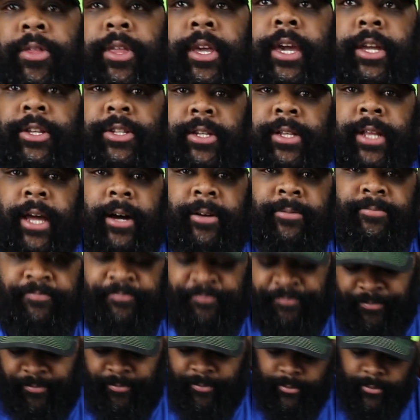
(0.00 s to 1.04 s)
in the kitchen now.
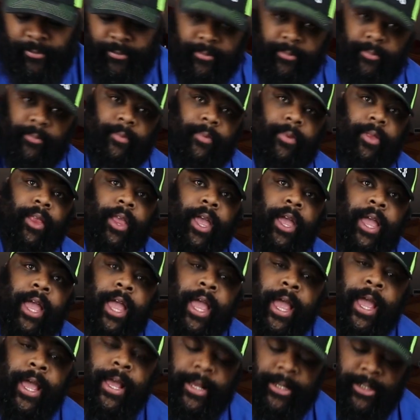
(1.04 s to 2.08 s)

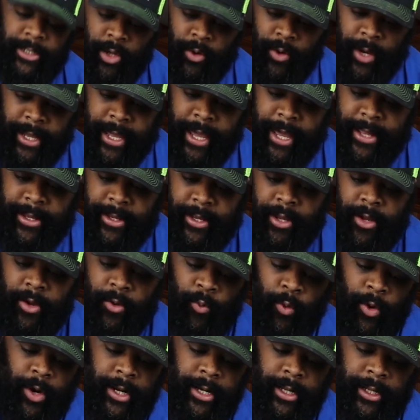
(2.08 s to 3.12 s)
So again,
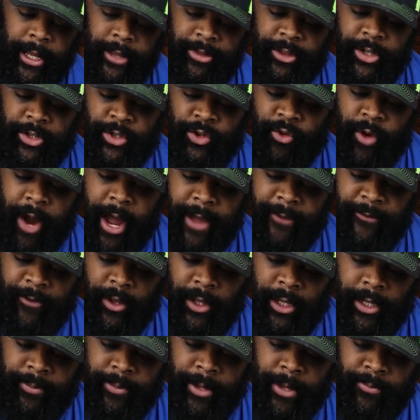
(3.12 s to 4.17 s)
we're gonna let this dry for
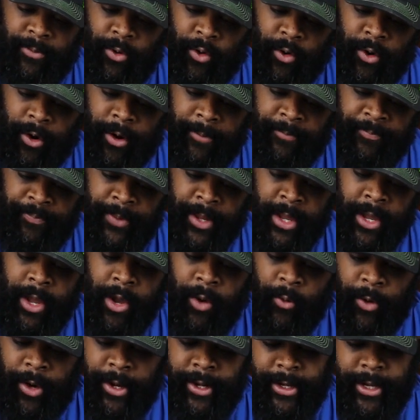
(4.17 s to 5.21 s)
a little bit more.
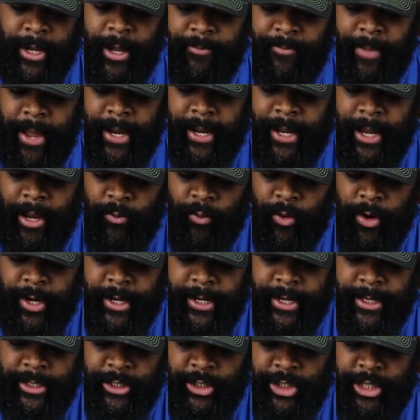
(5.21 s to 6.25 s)
We're gonna come back in, we're
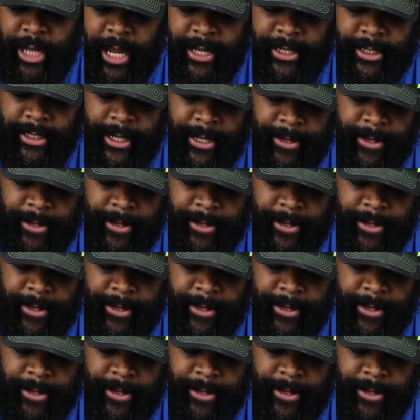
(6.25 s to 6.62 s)
gonna inject